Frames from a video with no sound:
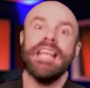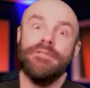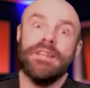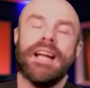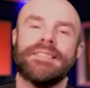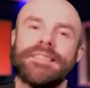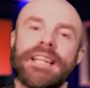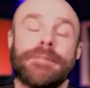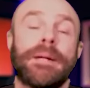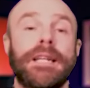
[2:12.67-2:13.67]
If you guys
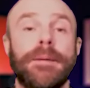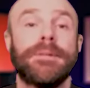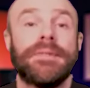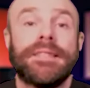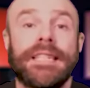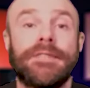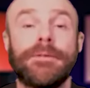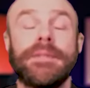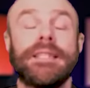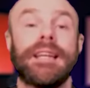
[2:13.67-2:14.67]
decide to pick up some of the seeds
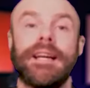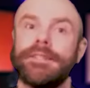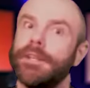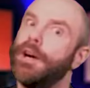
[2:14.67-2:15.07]
from these guys,